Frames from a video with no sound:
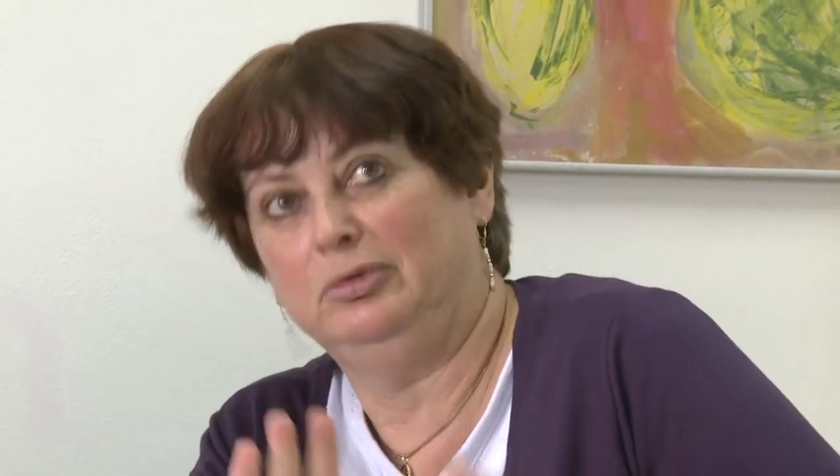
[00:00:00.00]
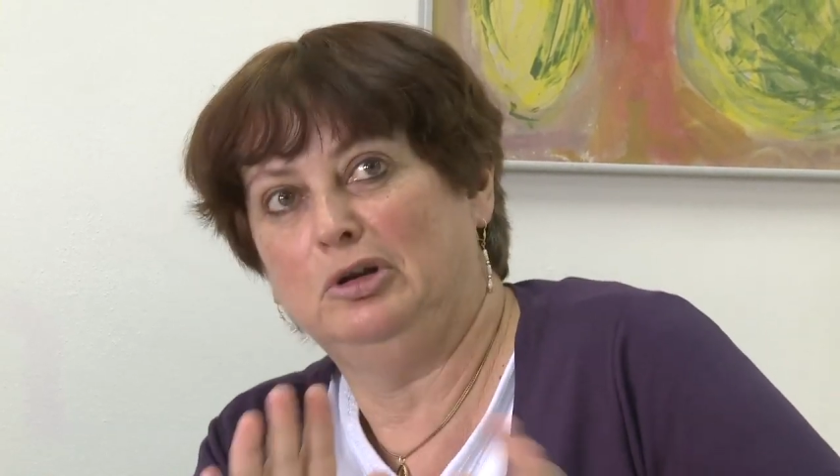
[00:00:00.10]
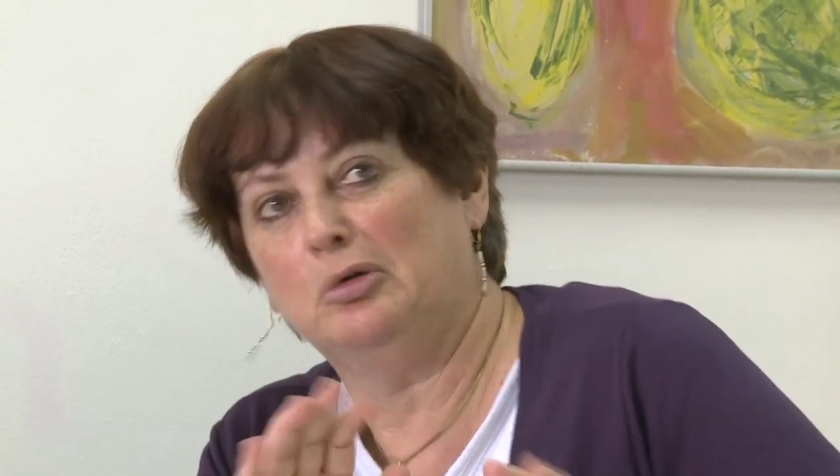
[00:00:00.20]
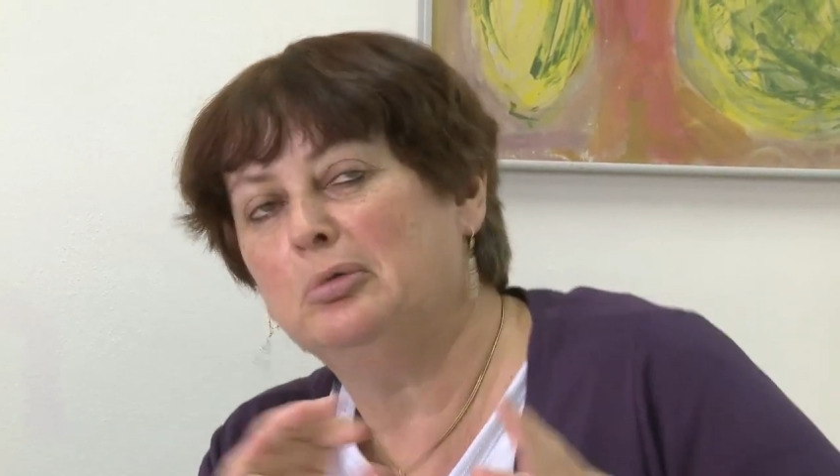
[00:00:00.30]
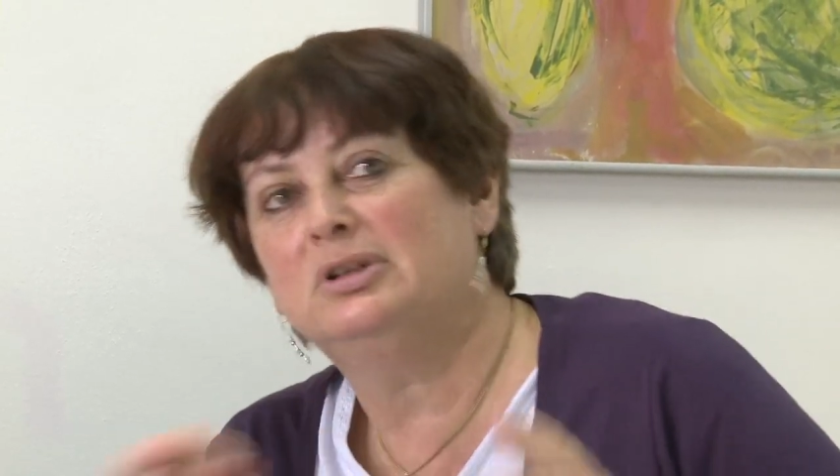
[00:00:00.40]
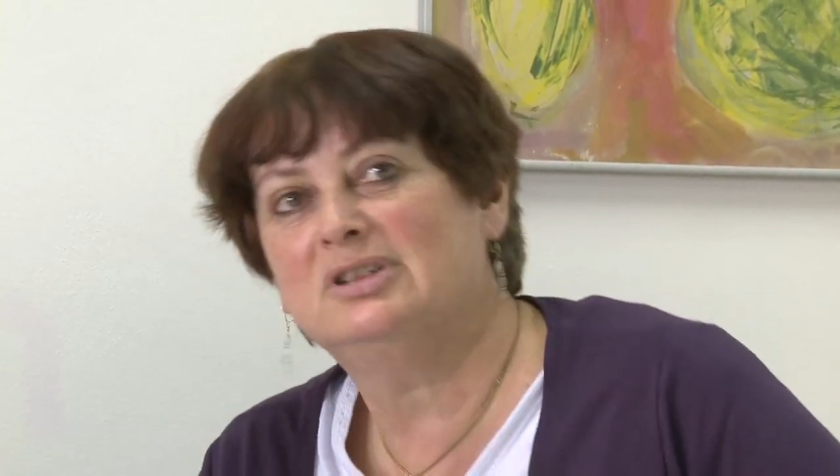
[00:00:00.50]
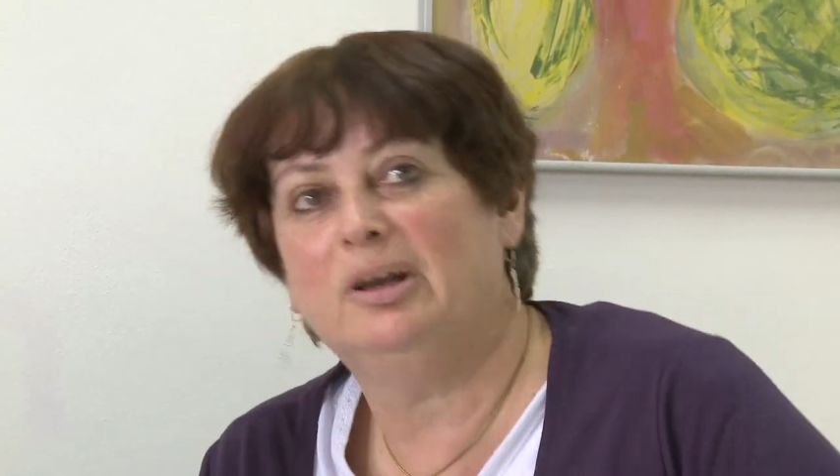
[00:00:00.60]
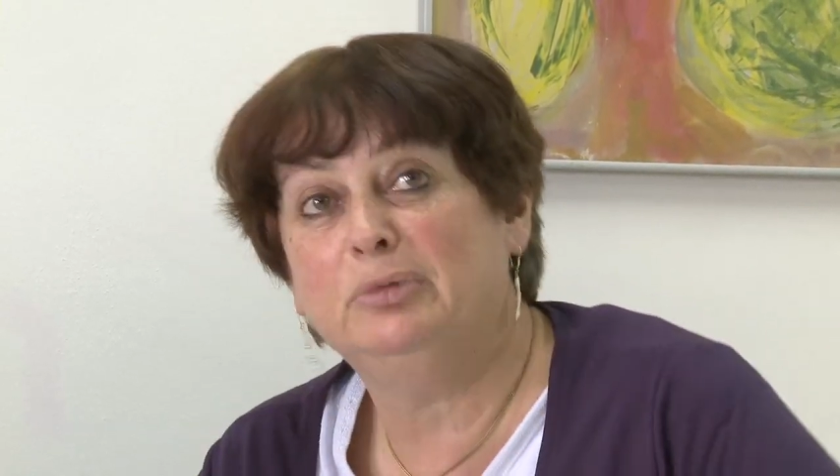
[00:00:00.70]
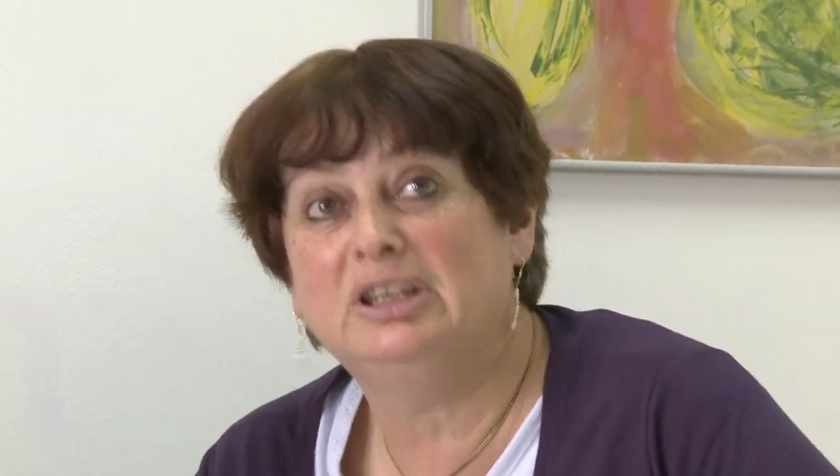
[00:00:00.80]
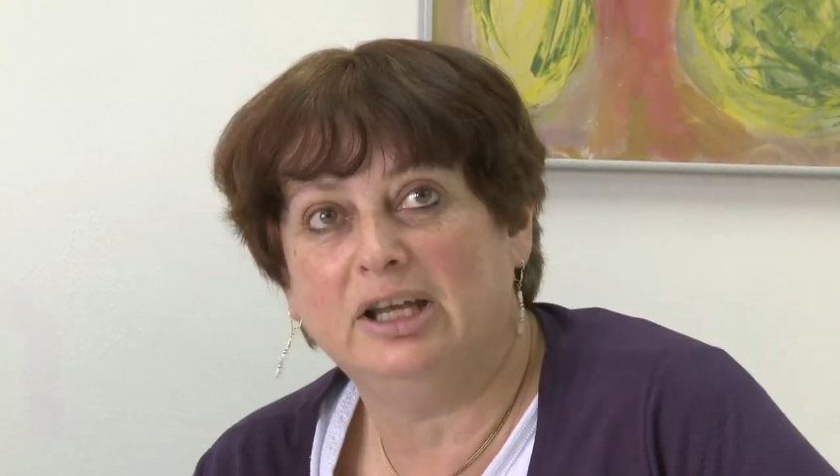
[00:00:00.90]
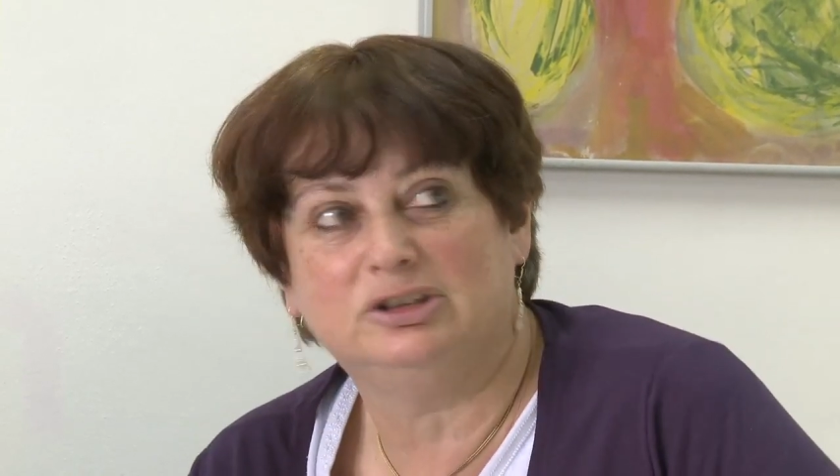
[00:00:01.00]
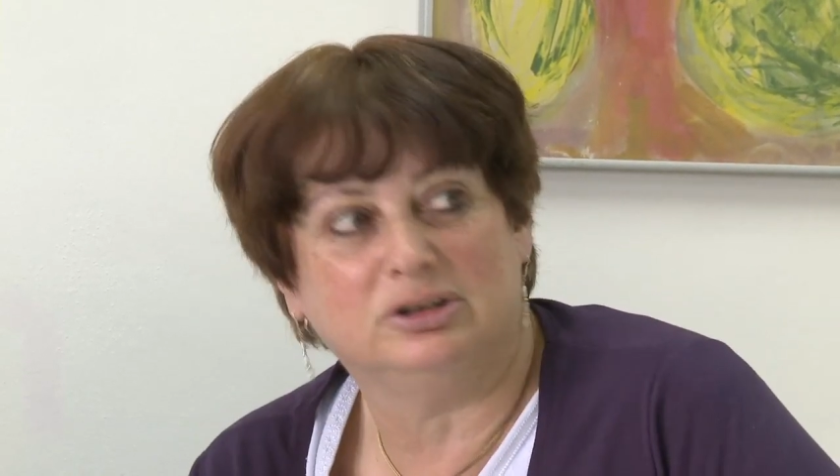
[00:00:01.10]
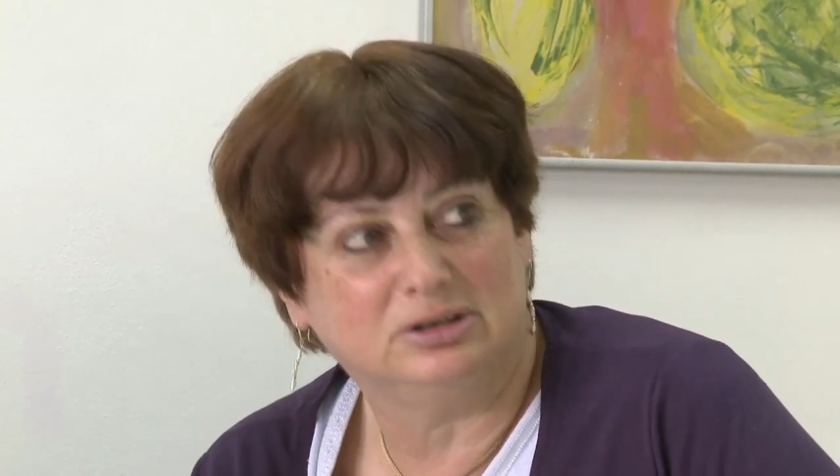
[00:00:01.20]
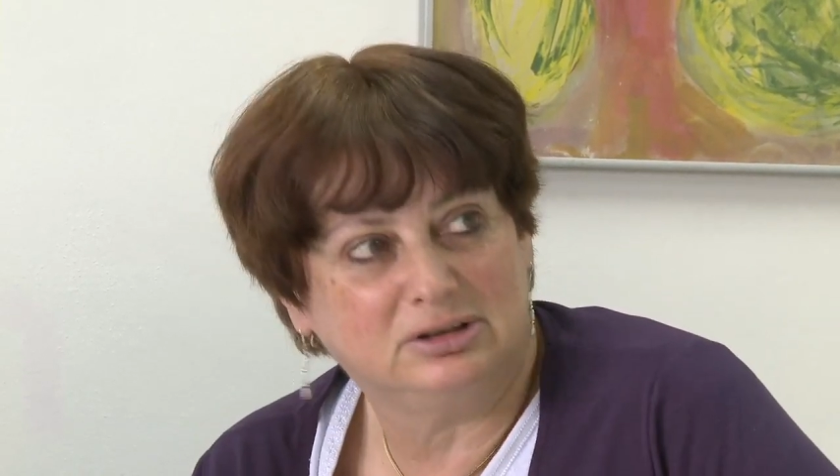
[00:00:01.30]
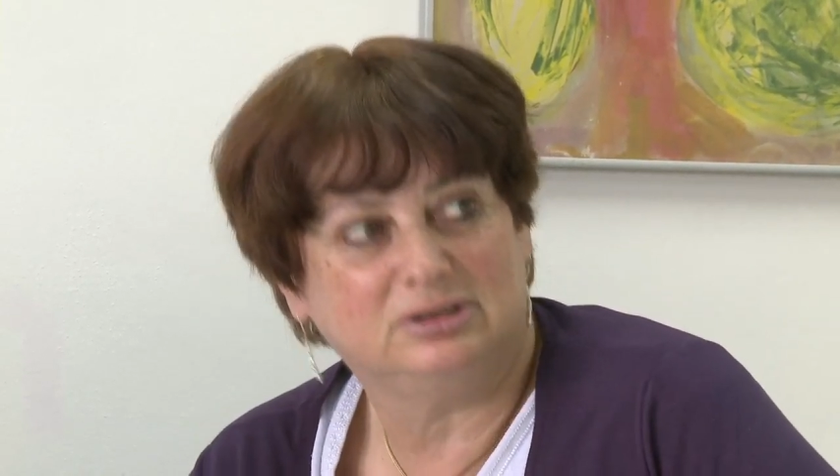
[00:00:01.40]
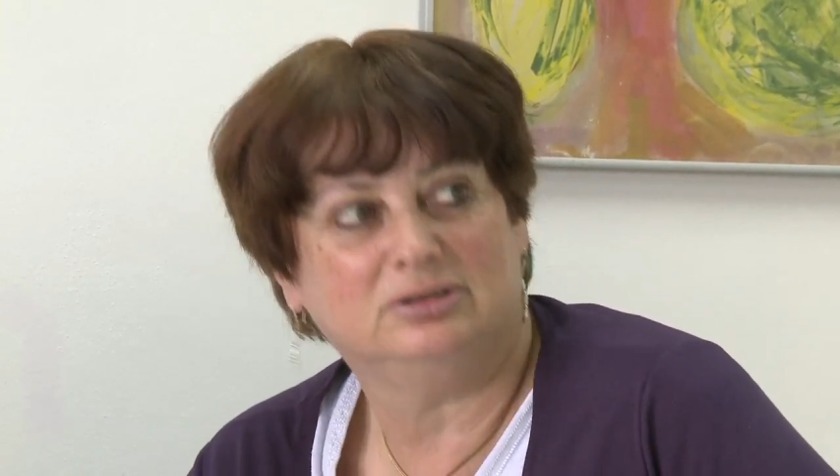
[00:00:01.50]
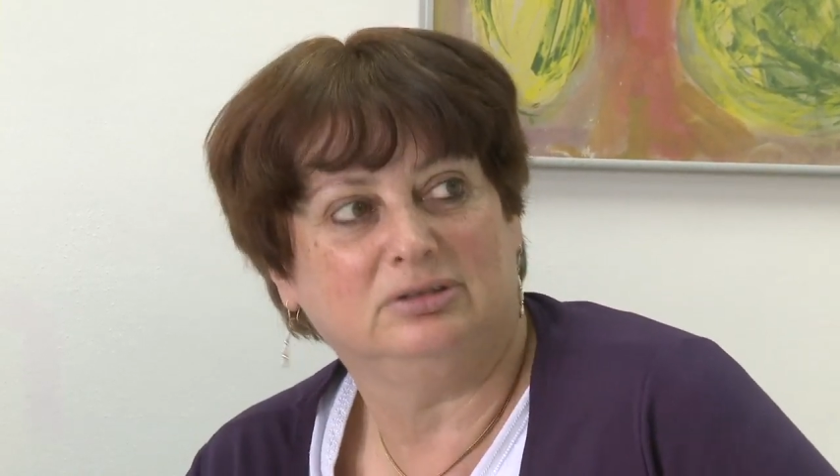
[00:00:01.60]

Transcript: you know, its limitations.